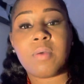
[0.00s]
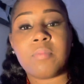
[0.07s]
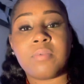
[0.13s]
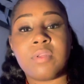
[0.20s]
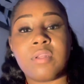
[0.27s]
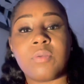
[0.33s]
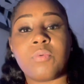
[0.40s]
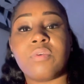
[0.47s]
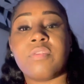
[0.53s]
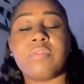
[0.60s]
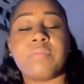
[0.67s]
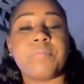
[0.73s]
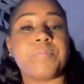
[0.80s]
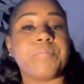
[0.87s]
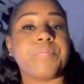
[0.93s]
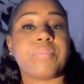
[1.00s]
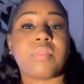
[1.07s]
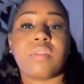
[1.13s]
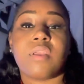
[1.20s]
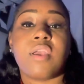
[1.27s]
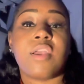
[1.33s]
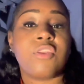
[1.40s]
dealing with.
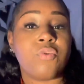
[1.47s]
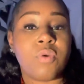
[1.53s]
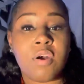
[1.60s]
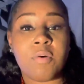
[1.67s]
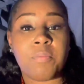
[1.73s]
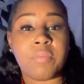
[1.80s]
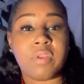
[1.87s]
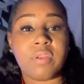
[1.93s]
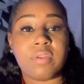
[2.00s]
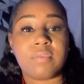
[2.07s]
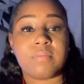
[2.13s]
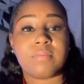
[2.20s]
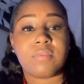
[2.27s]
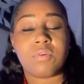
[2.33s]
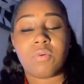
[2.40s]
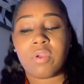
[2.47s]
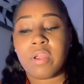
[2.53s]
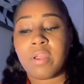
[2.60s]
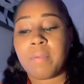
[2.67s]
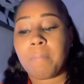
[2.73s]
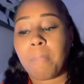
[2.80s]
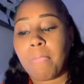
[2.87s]
Can you help me?
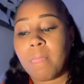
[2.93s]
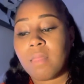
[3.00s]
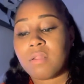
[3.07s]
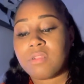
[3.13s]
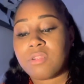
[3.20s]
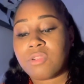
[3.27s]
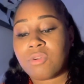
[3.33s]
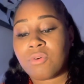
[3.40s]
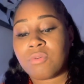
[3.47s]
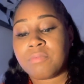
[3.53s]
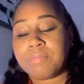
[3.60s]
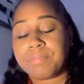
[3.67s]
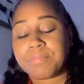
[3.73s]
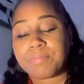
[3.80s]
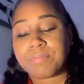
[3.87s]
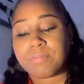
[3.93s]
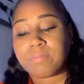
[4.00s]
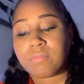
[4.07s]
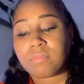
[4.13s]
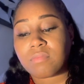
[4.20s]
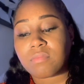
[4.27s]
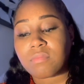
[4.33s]
Okay? So
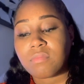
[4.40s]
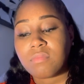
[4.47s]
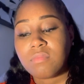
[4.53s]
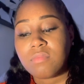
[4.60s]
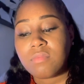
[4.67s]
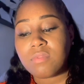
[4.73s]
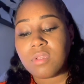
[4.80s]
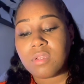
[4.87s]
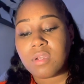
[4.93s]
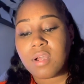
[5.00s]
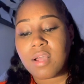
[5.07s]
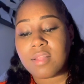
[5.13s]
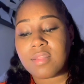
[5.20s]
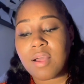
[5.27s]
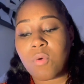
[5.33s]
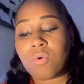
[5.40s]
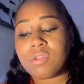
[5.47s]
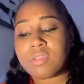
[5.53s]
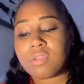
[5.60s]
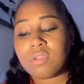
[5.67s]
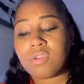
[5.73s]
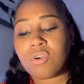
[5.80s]
I
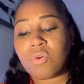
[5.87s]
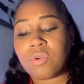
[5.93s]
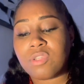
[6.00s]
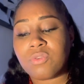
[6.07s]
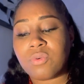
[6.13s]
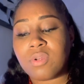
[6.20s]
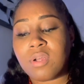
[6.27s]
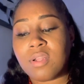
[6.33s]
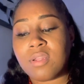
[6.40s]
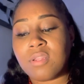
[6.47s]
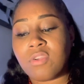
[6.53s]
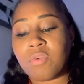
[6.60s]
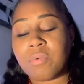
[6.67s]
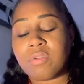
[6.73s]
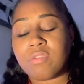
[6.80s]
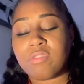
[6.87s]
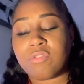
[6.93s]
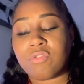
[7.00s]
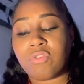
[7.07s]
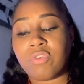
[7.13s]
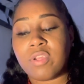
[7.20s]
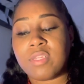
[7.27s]
was going to go into a little bit of
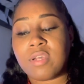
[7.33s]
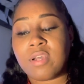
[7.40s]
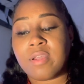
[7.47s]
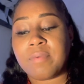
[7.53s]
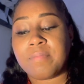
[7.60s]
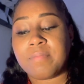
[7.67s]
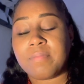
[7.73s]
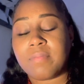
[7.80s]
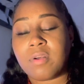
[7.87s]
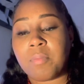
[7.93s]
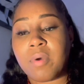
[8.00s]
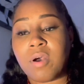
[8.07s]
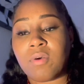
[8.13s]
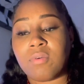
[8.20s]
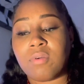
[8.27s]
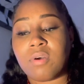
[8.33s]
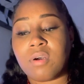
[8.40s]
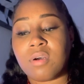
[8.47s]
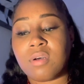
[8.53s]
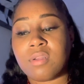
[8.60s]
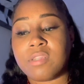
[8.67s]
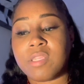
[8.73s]
story time
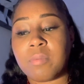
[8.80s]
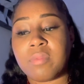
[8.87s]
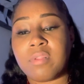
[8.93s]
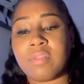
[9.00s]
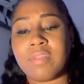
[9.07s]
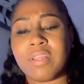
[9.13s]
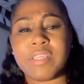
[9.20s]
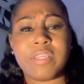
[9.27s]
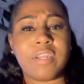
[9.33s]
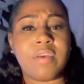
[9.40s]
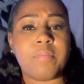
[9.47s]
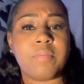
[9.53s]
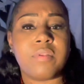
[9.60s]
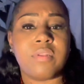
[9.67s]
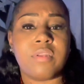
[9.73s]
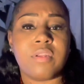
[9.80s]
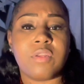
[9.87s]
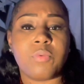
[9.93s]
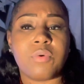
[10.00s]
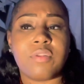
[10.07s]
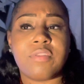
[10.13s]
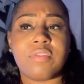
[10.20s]
about some of the things that I've been
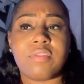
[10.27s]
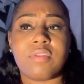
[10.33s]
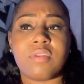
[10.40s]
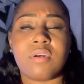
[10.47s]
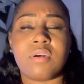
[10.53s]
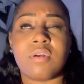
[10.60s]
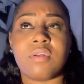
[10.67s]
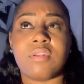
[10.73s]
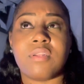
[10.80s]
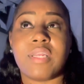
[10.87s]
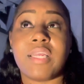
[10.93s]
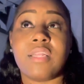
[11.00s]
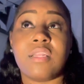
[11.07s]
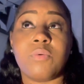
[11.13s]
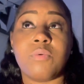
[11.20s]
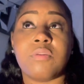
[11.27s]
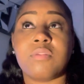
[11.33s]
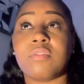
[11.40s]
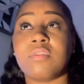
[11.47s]
dealing with lately with,